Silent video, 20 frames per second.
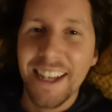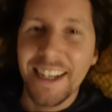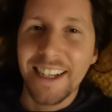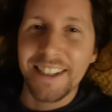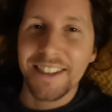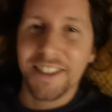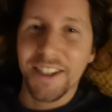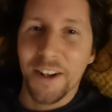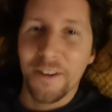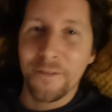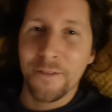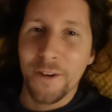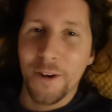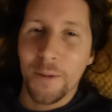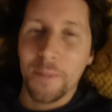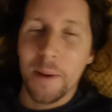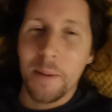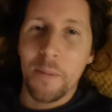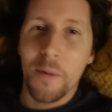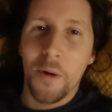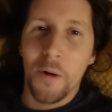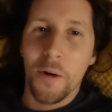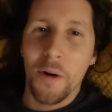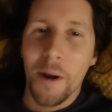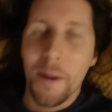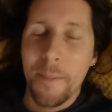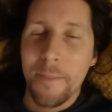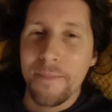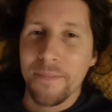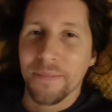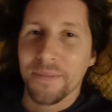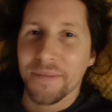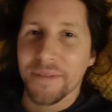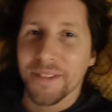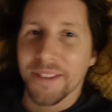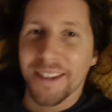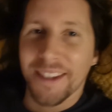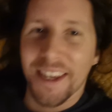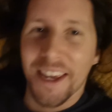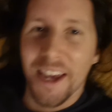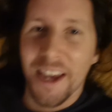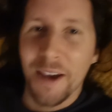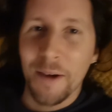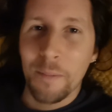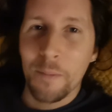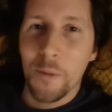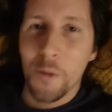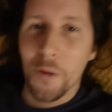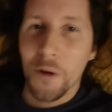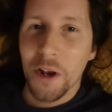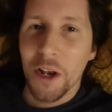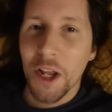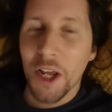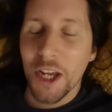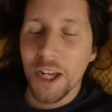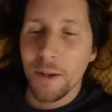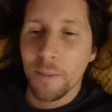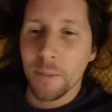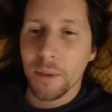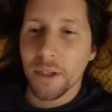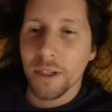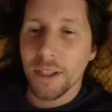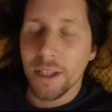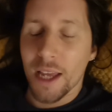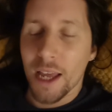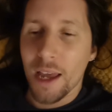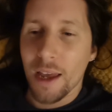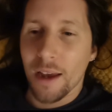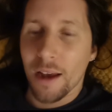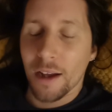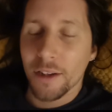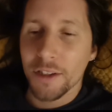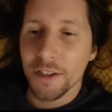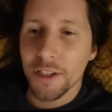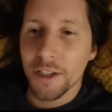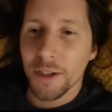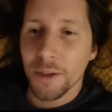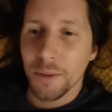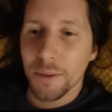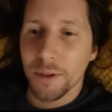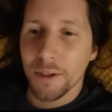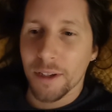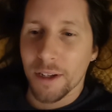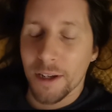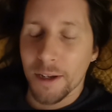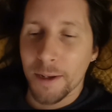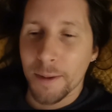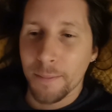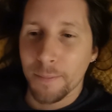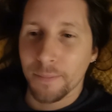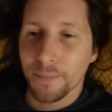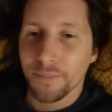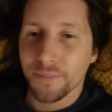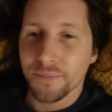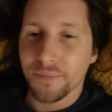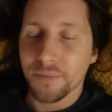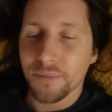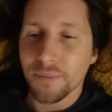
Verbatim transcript: until i feel a bit more um yeah more alert but yeah i don't know um